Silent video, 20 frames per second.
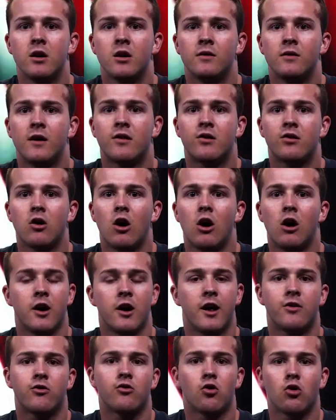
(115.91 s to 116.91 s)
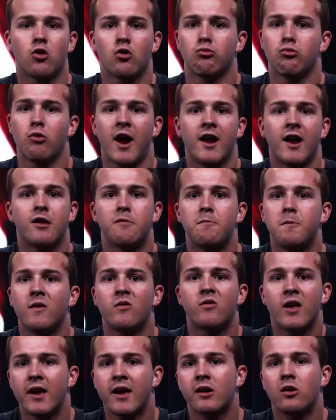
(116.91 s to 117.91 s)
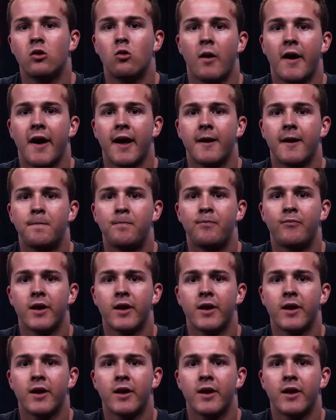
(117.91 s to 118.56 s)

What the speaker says: that saw his or her rights being taken away,